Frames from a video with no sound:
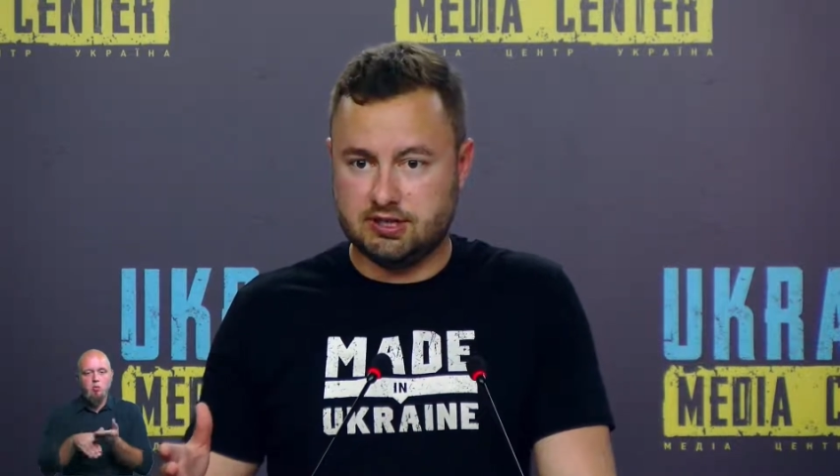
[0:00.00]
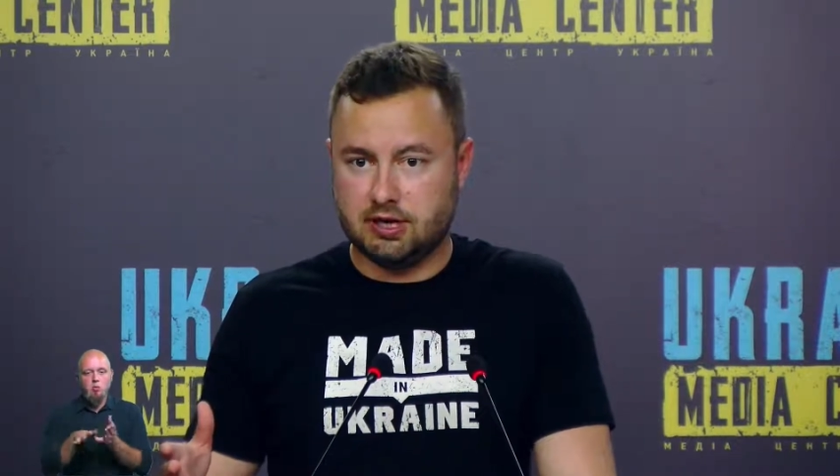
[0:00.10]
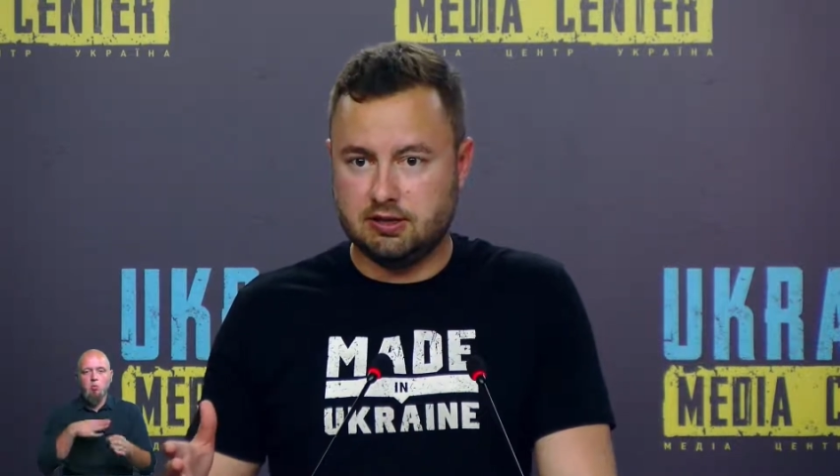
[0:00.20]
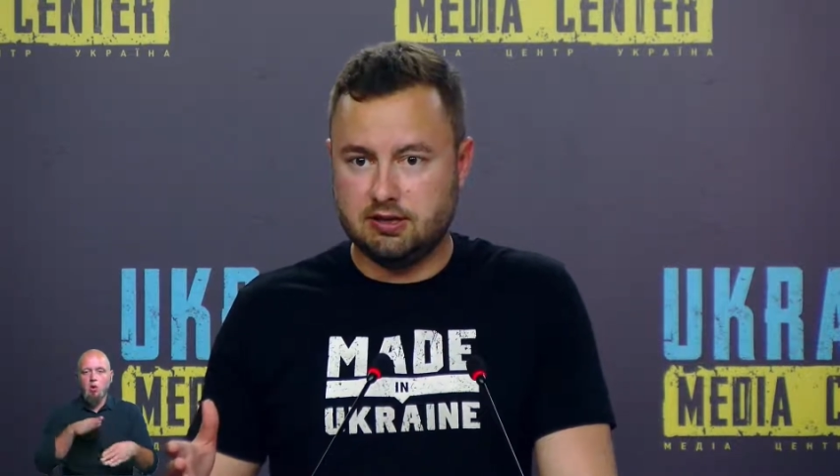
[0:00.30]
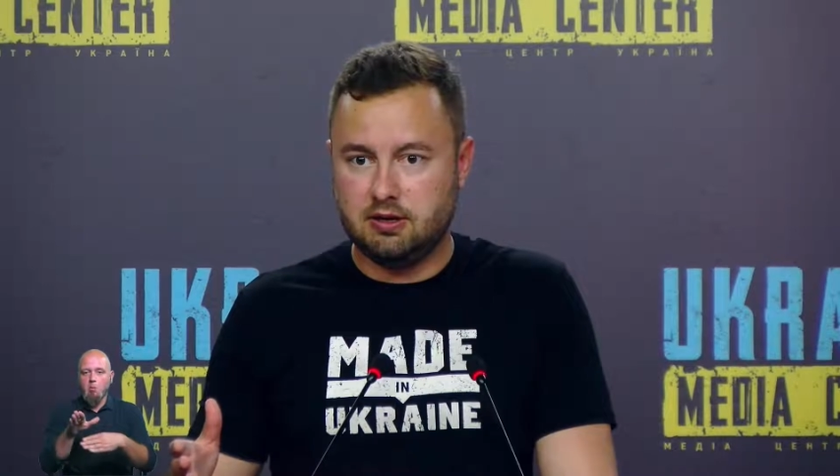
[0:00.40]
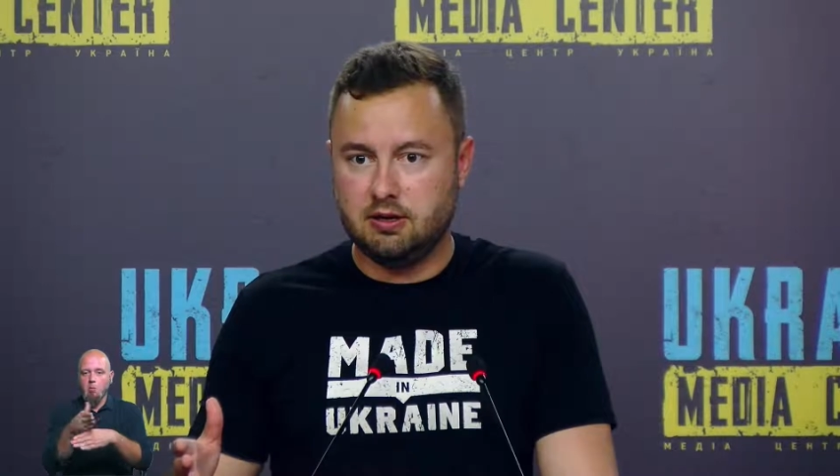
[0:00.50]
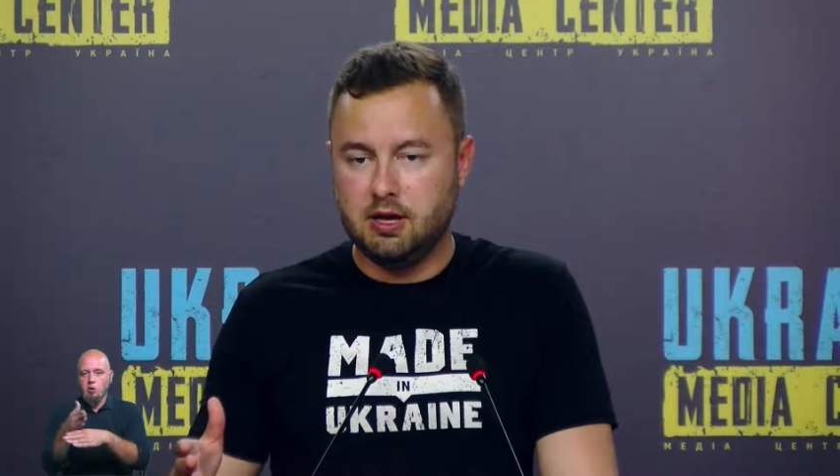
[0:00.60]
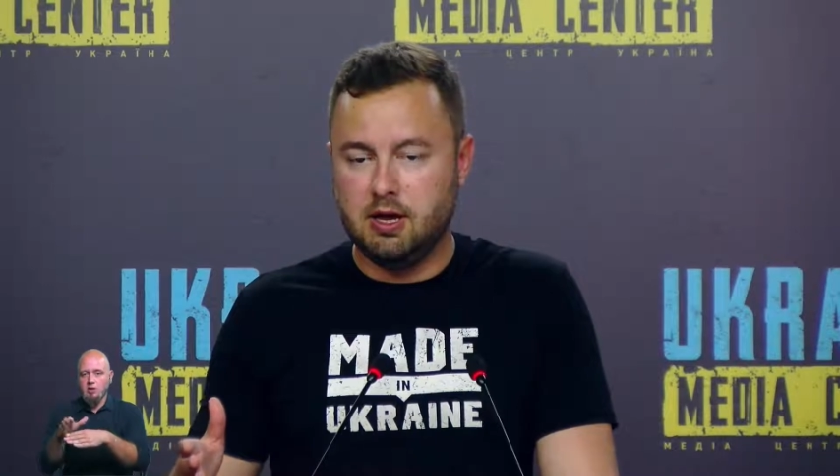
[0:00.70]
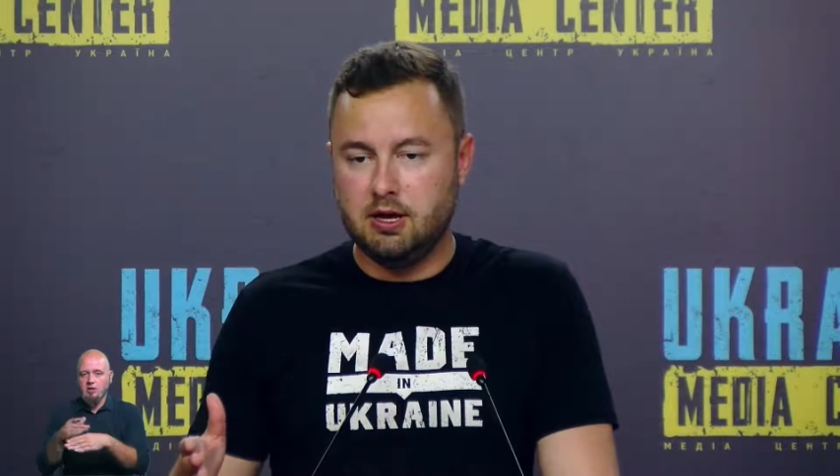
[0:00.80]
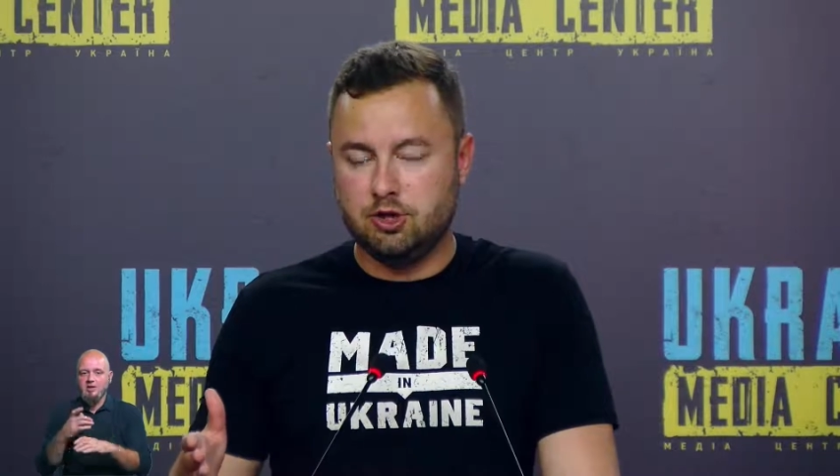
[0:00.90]

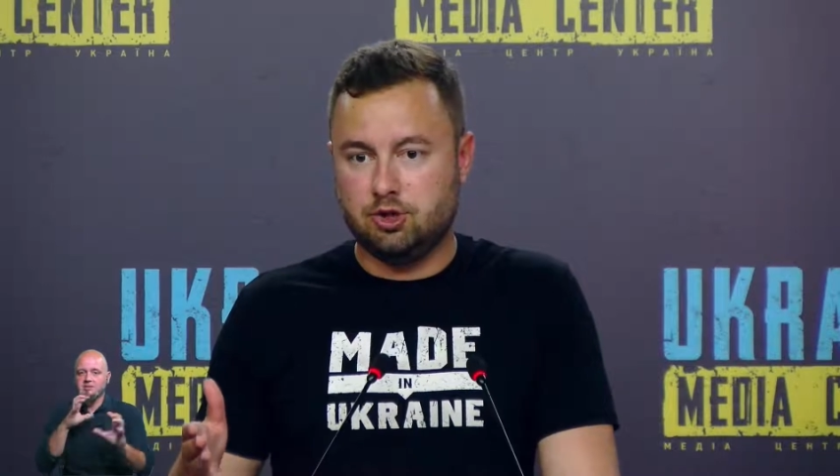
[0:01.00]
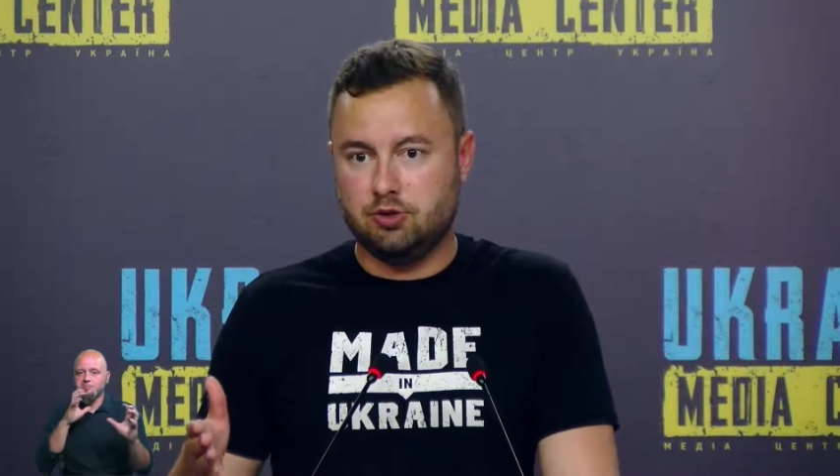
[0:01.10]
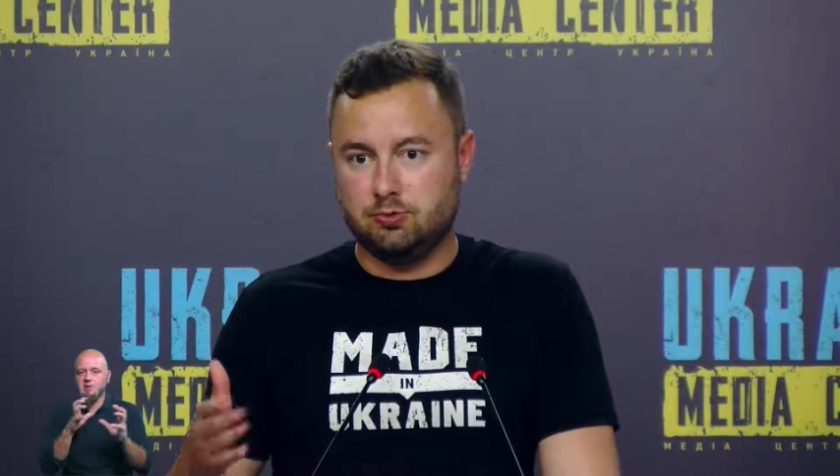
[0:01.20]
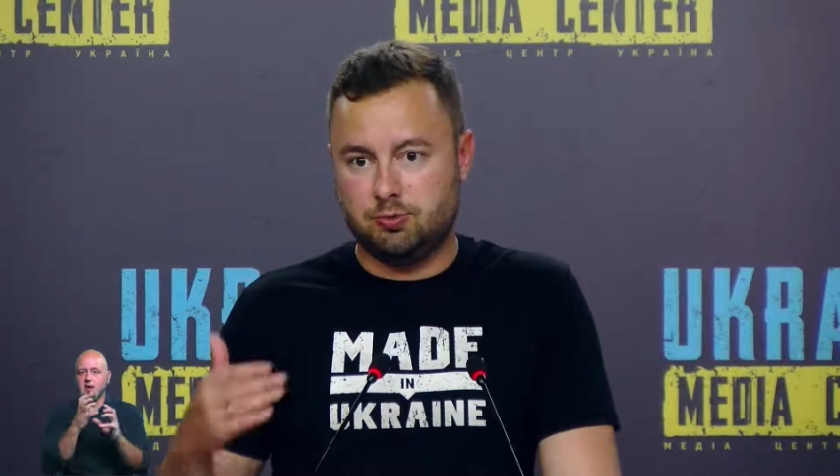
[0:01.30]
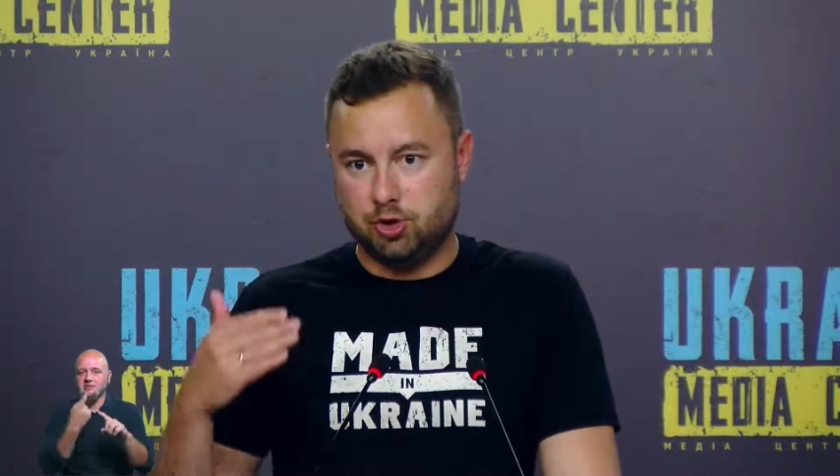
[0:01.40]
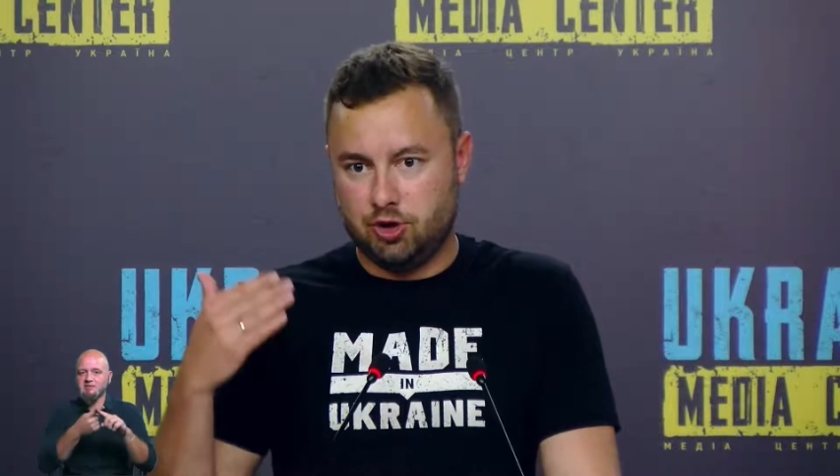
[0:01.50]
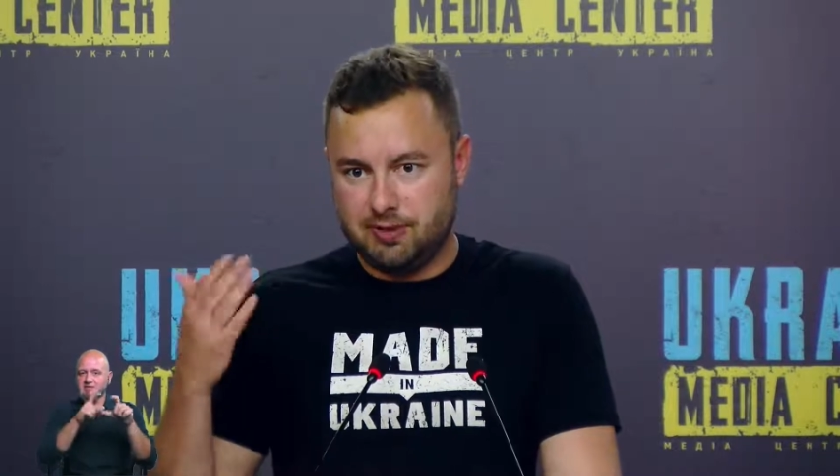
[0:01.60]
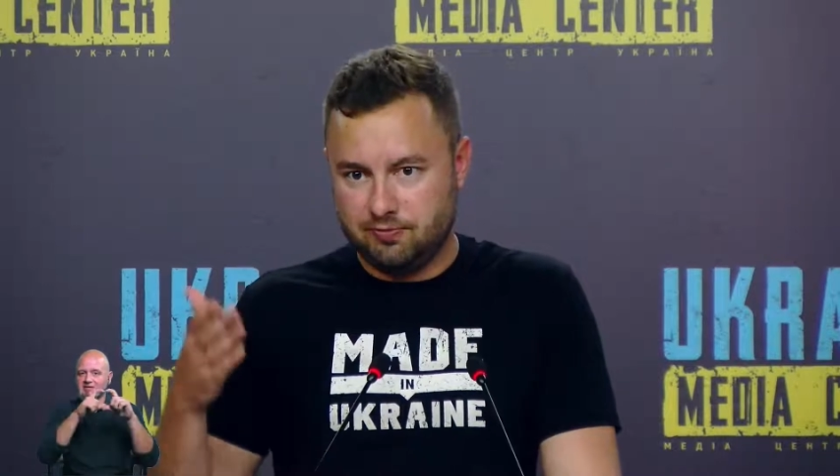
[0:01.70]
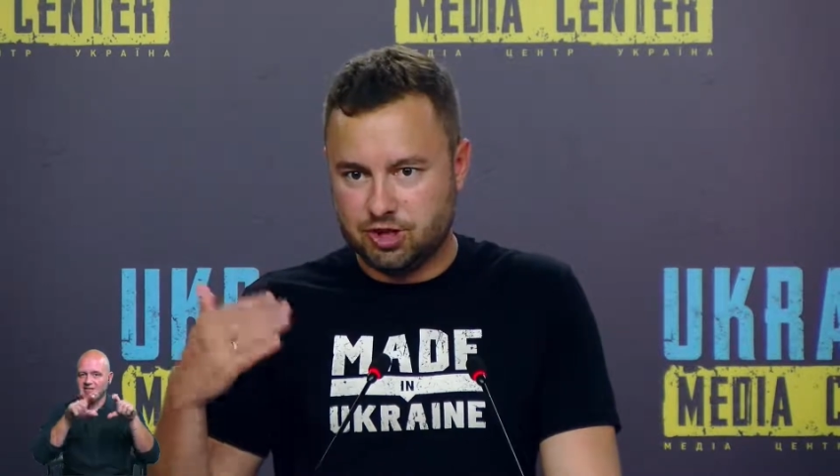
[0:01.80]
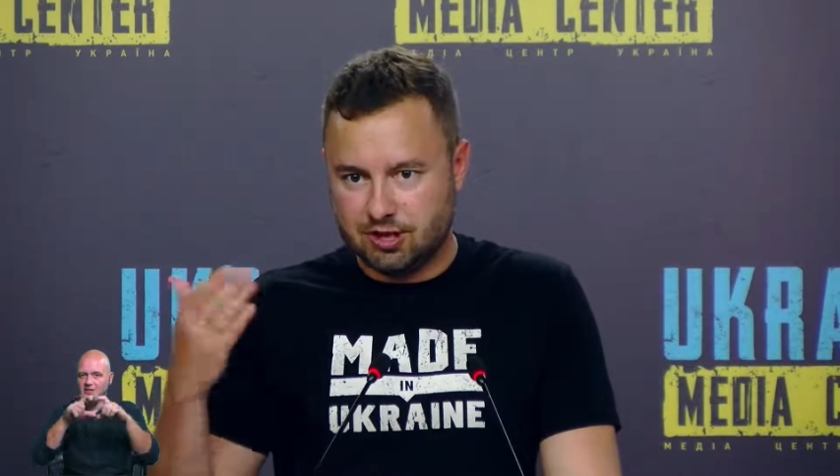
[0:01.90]
assistance and are
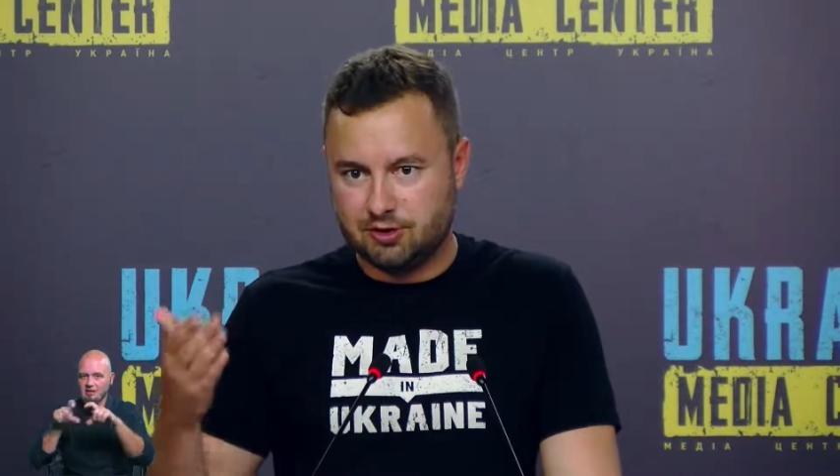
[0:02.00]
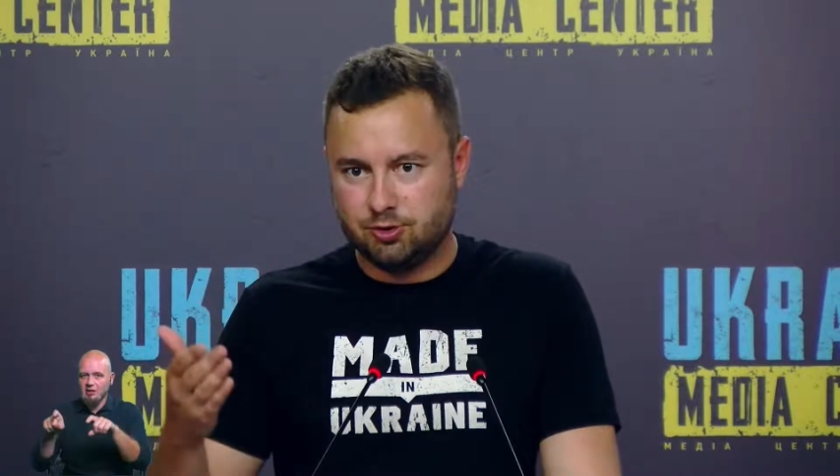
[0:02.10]
storing it,